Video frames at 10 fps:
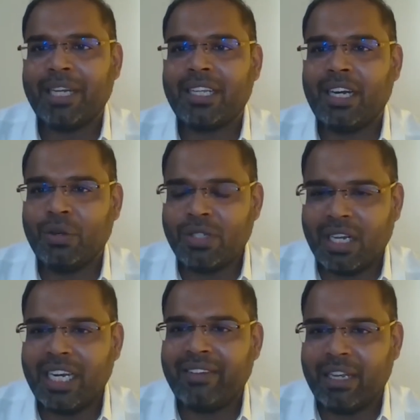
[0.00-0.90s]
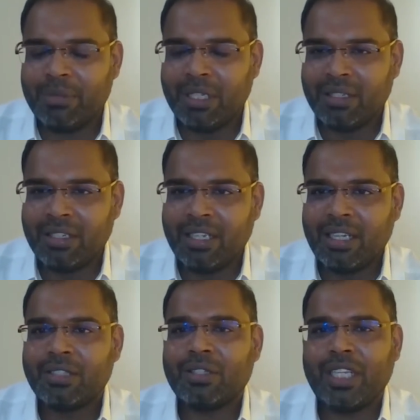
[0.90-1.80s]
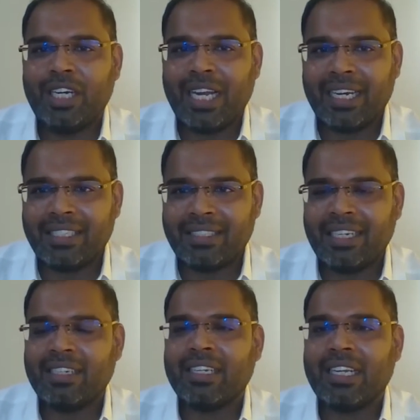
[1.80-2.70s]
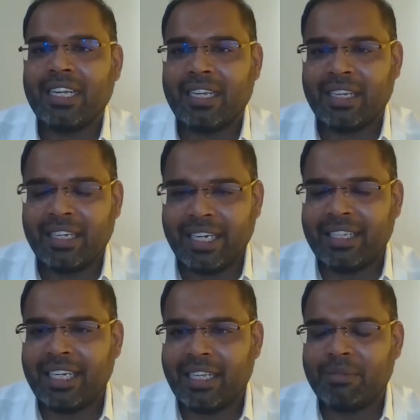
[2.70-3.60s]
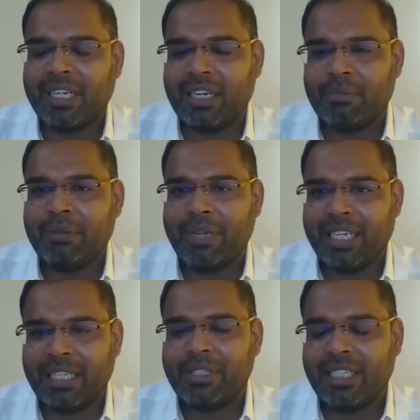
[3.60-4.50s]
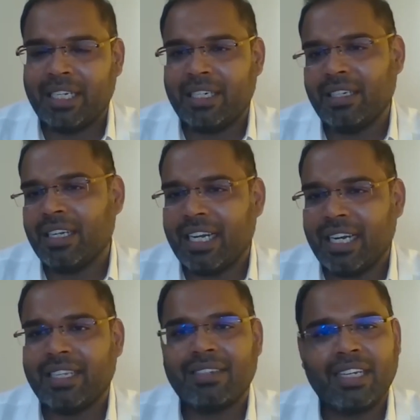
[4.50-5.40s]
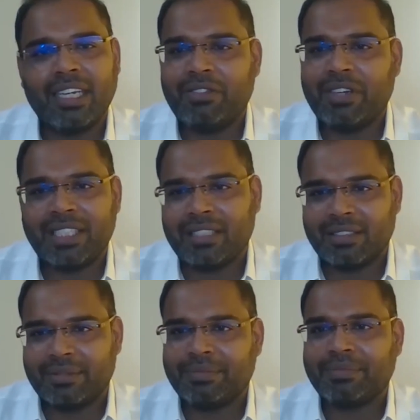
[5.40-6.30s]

But there are tools already available, so they need to understand, make them educated, and then leverage this.